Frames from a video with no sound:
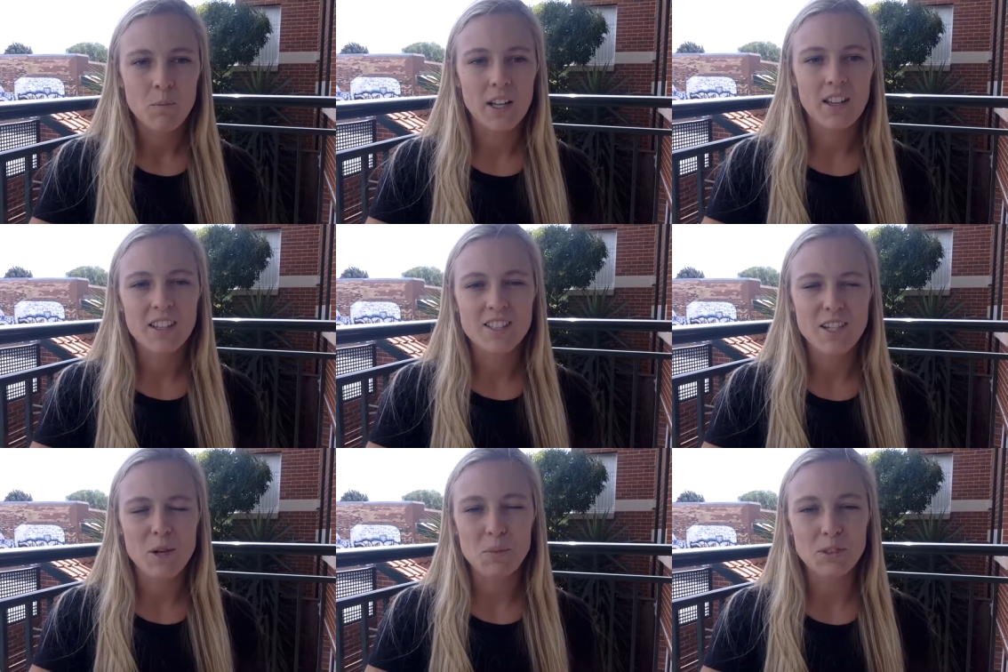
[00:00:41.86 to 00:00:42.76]
My luck
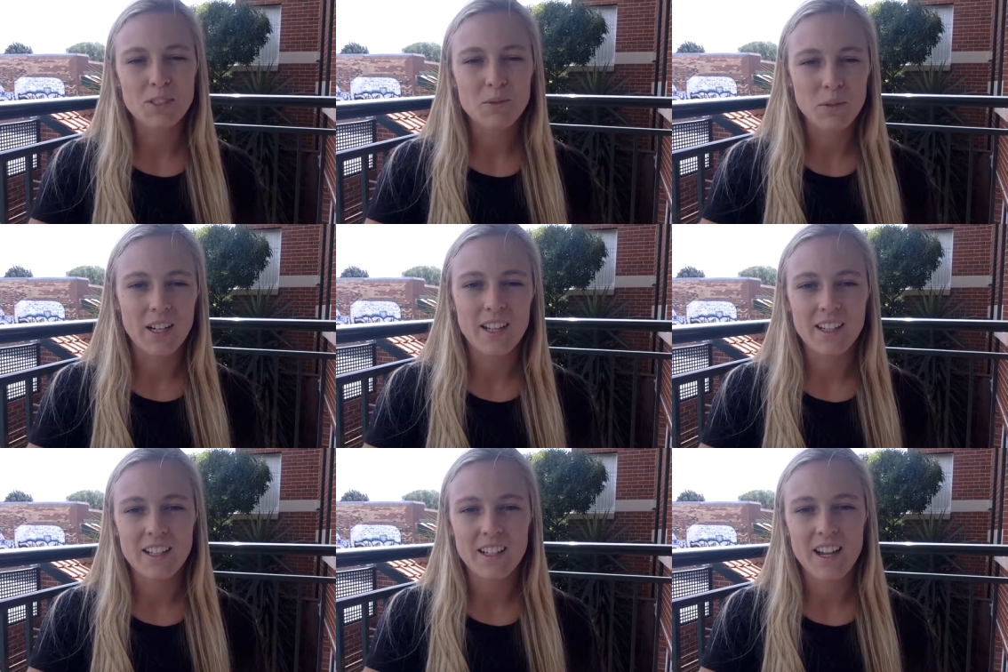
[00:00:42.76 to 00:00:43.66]
doubled when I
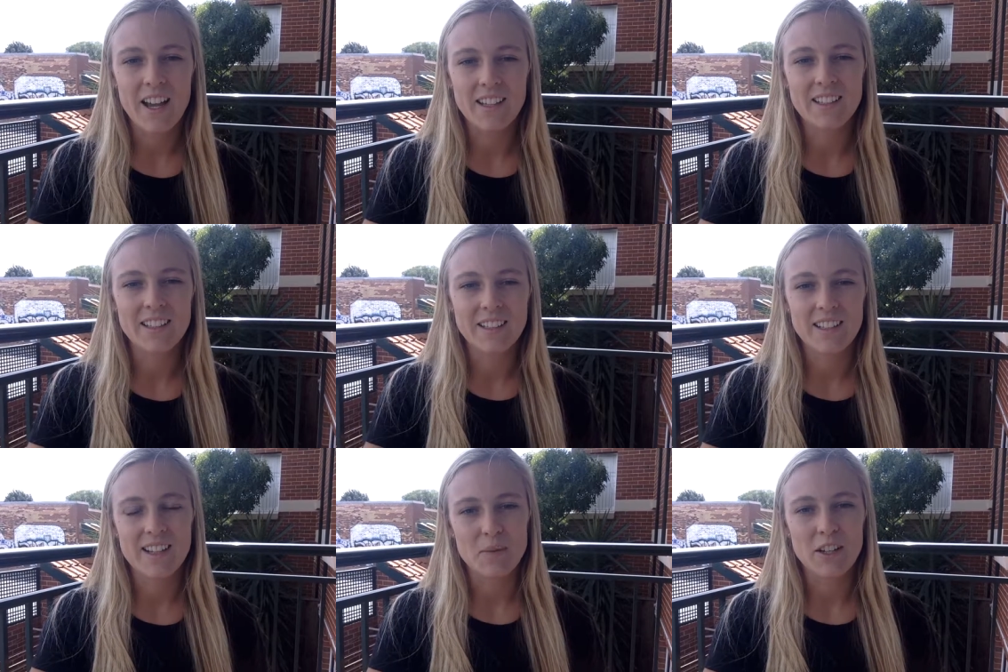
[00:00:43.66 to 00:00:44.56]
later had Ian
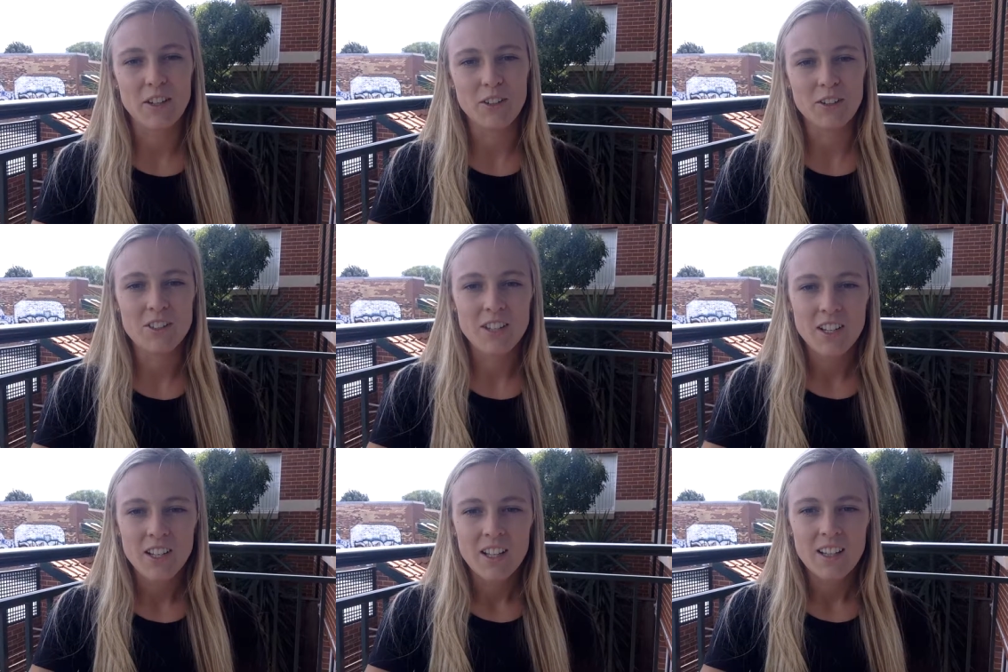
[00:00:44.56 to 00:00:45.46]
as my coach.
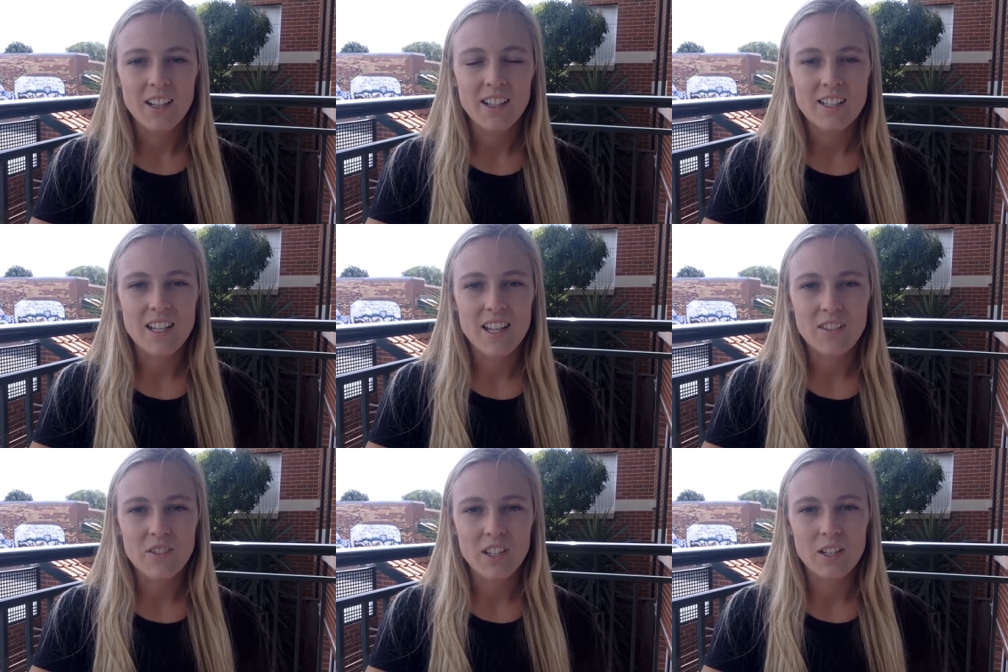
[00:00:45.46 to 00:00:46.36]
Like
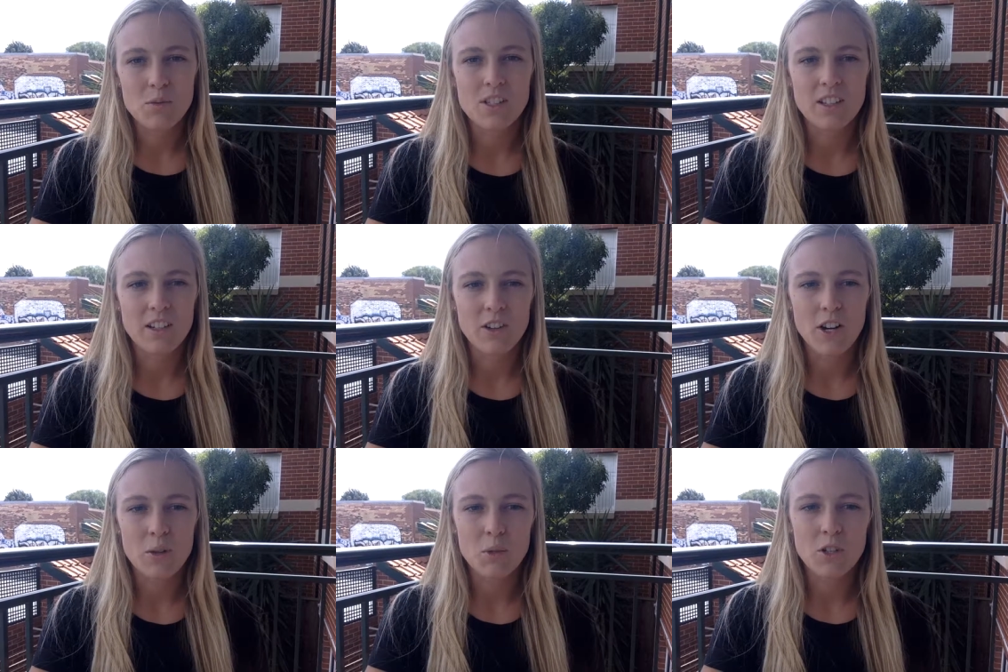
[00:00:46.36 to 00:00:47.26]
Dave, Ian was an
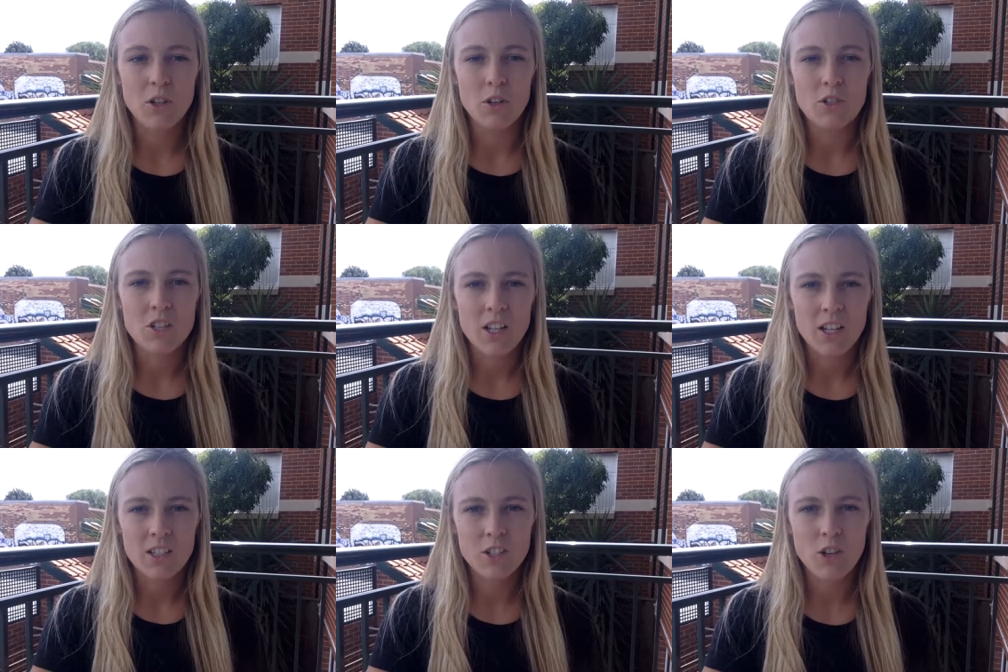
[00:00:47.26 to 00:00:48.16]
incredible coach.
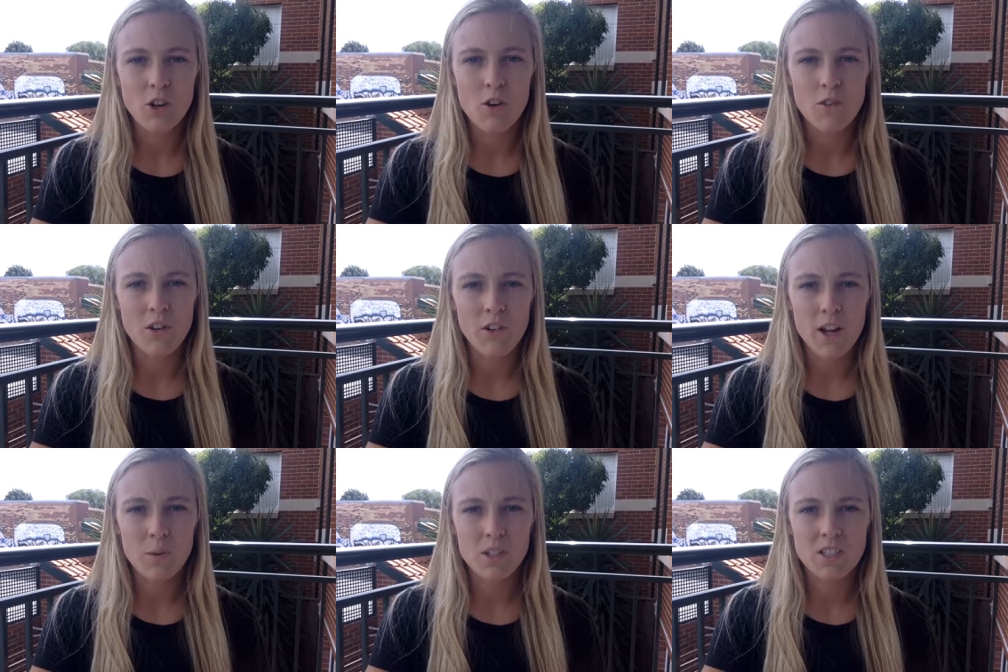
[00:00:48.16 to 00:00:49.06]
He took over
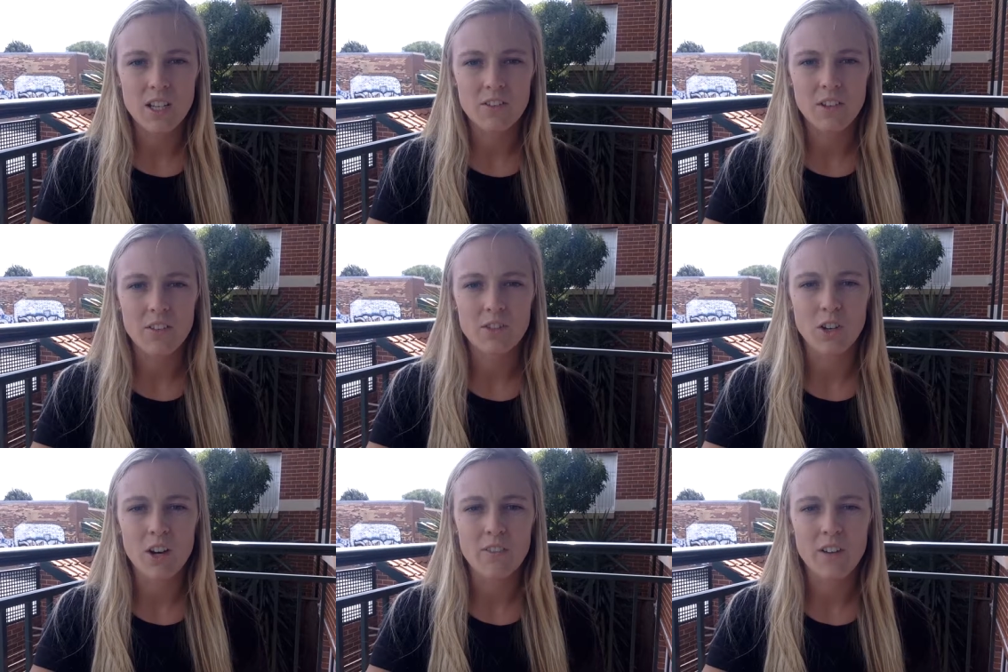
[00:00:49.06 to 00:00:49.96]
right where Dave left
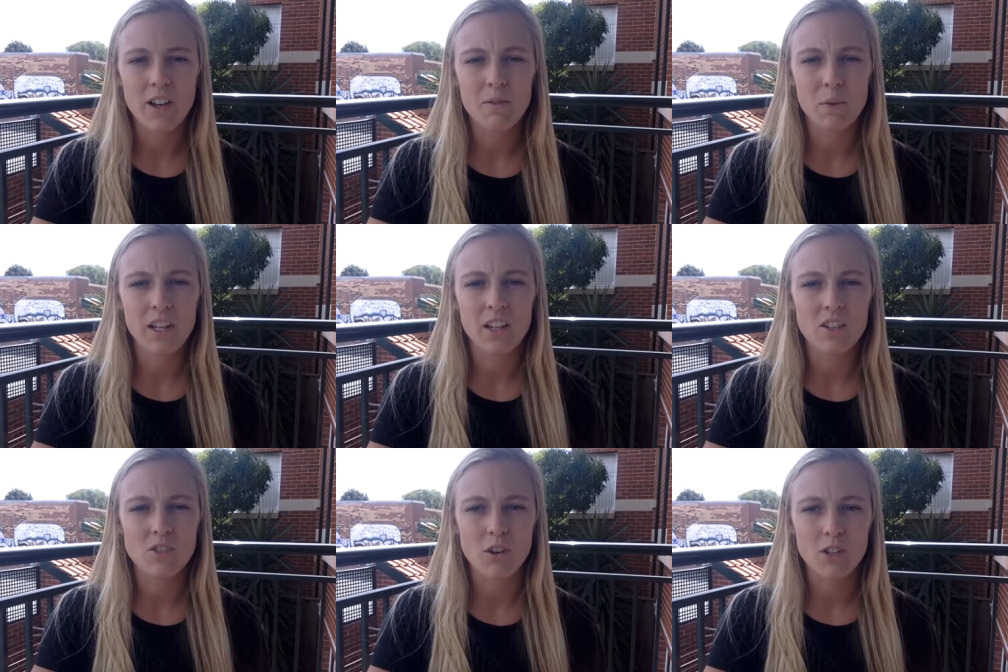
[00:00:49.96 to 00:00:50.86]
off, making
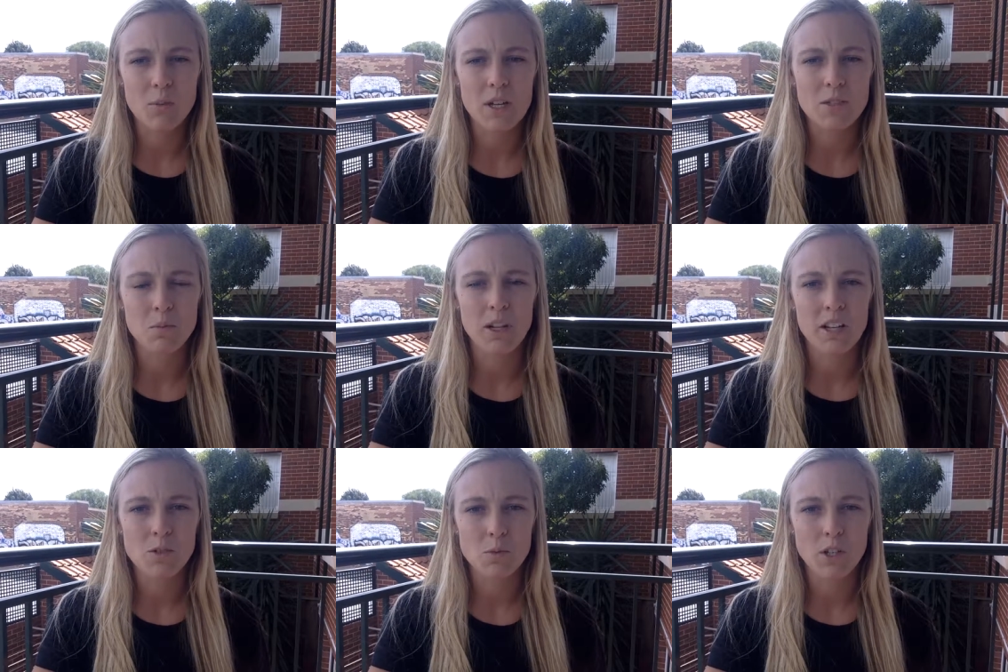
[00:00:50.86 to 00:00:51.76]
us all the best
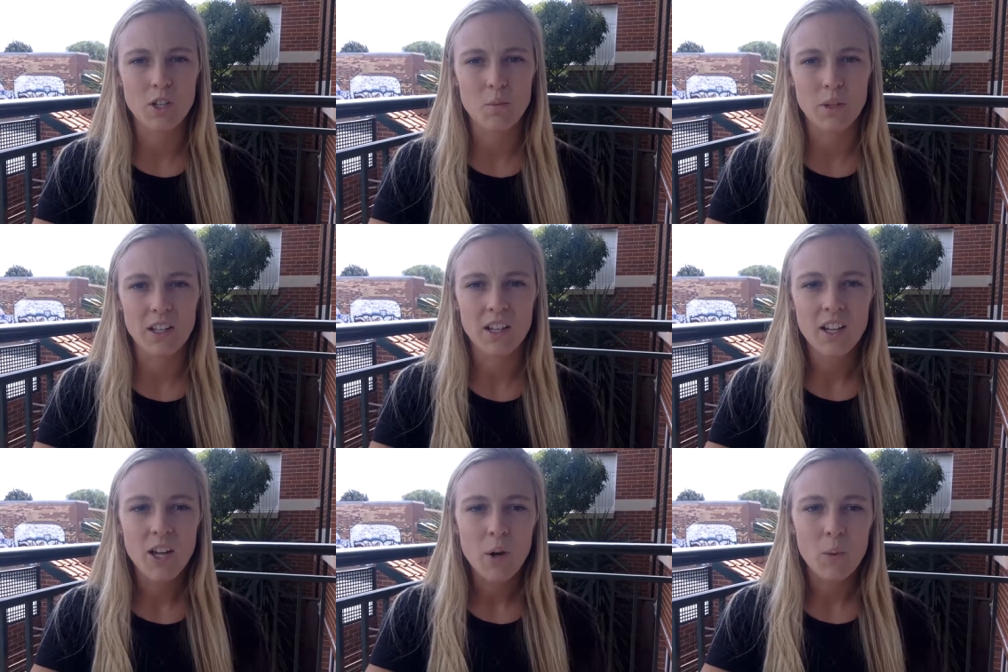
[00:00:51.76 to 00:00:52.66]
players we could be
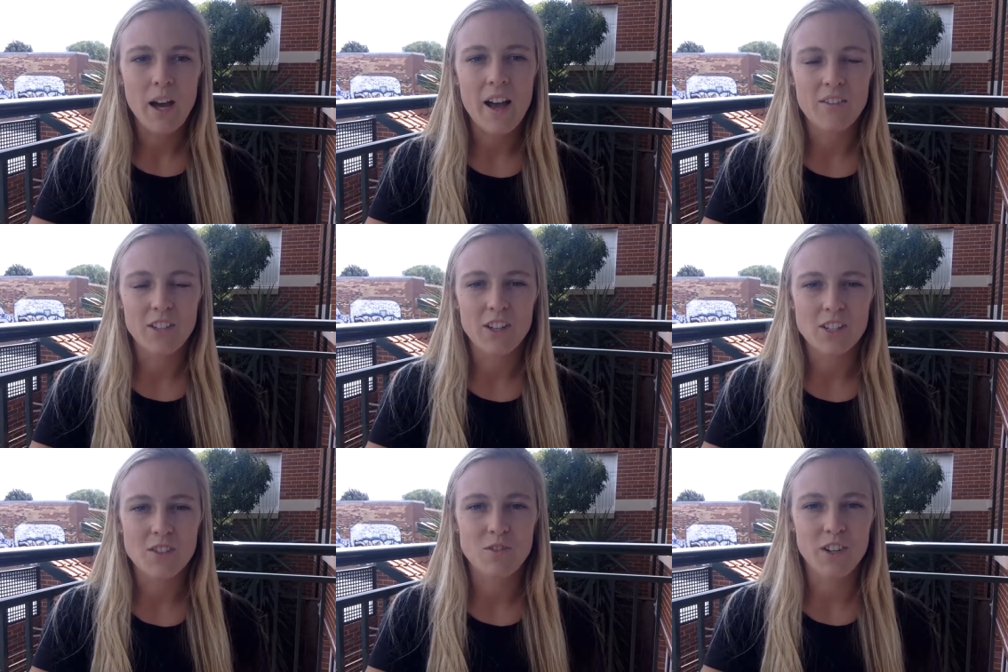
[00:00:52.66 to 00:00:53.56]
while having
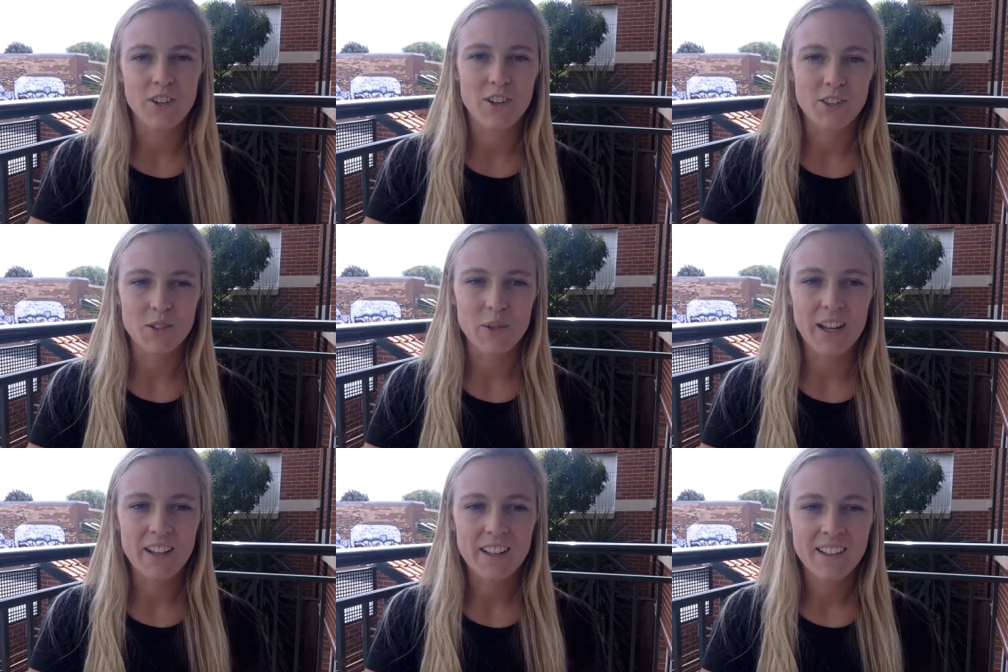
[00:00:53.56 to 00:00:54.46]
lots of fun along the
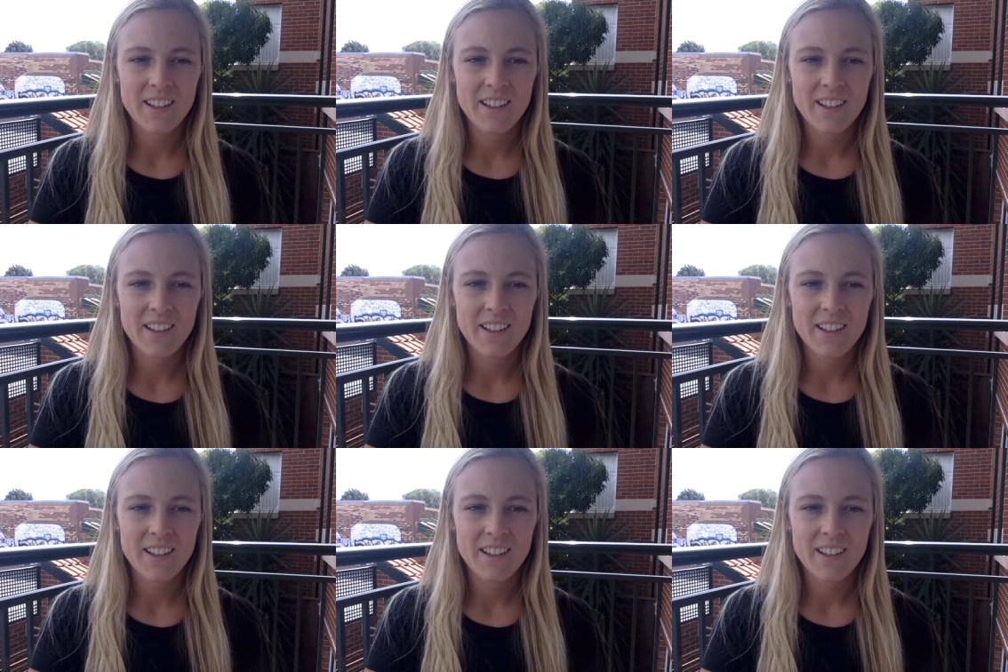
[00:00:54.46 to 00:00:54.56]
way.